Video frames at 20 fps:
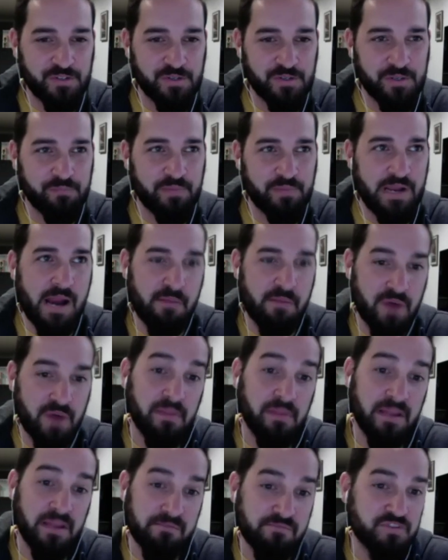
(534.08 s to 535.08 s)
it, but I
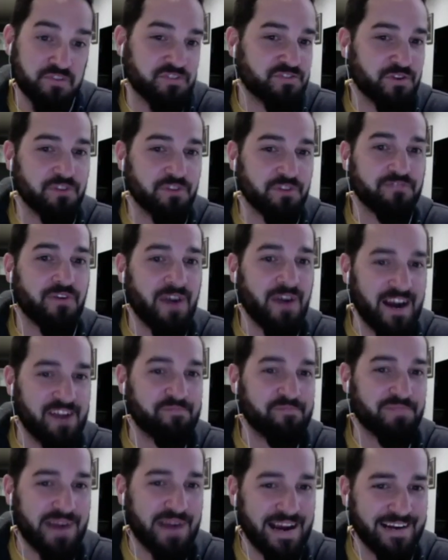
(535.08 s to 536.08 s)
probably am just so far out
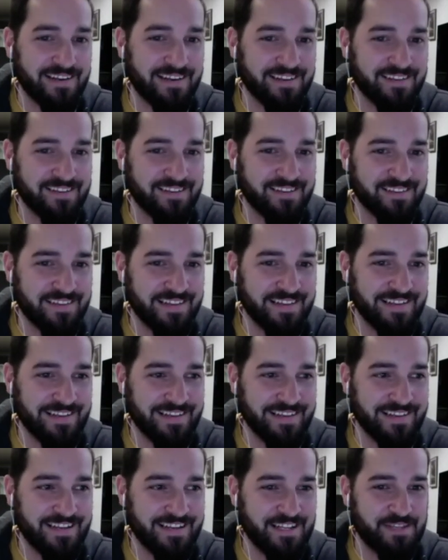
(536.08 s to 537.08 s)
of practice that
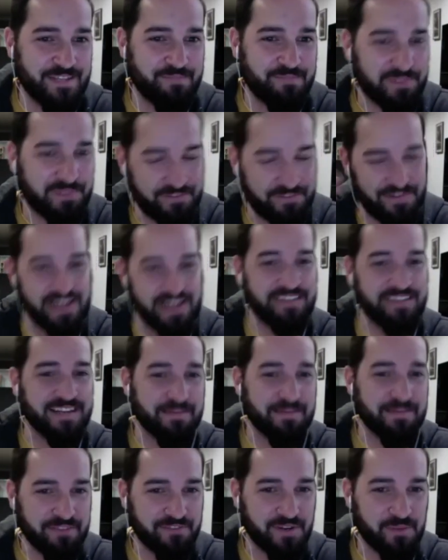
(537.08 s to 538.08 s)
it's preventing
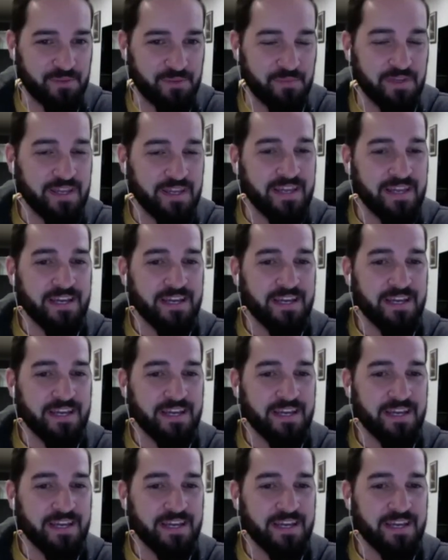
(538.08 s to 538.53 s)
me from.